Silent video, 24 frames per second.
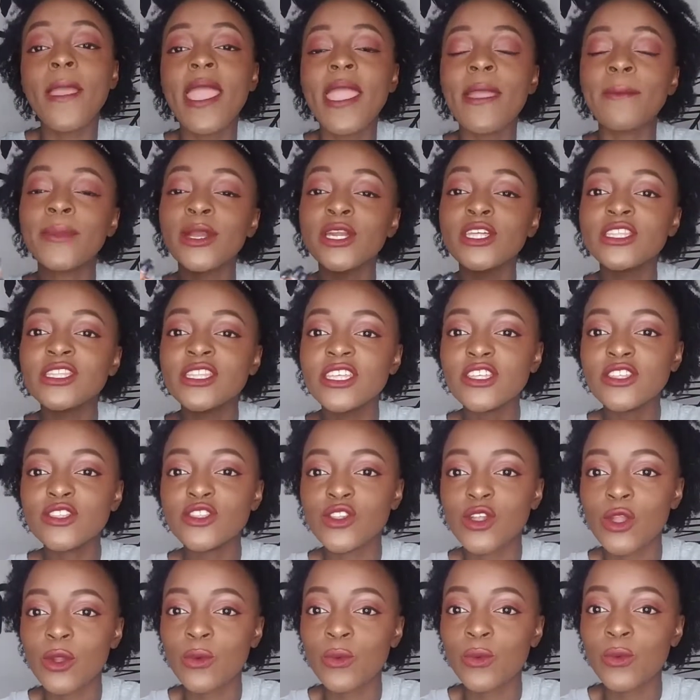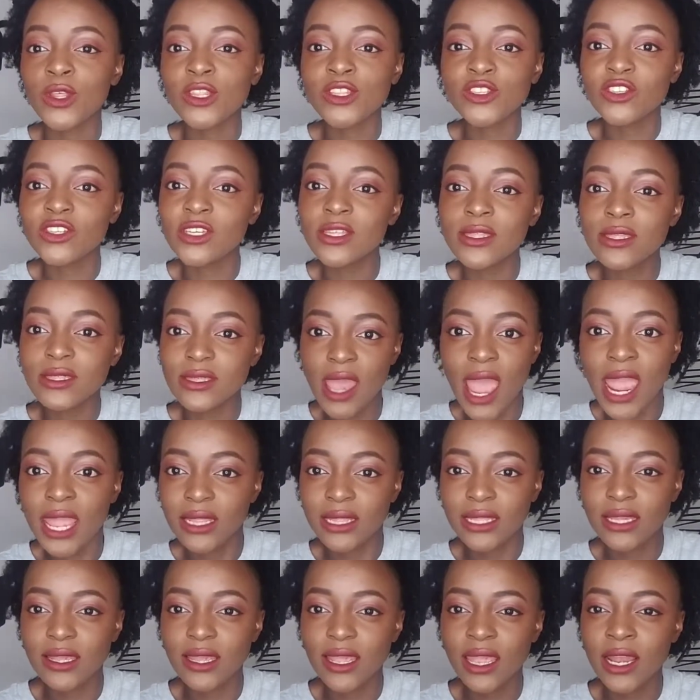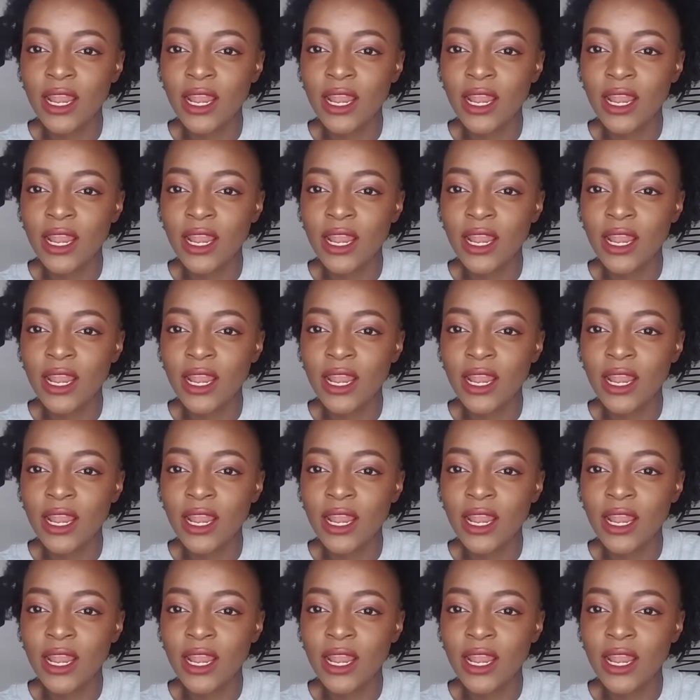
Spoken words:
And my sister was just silent.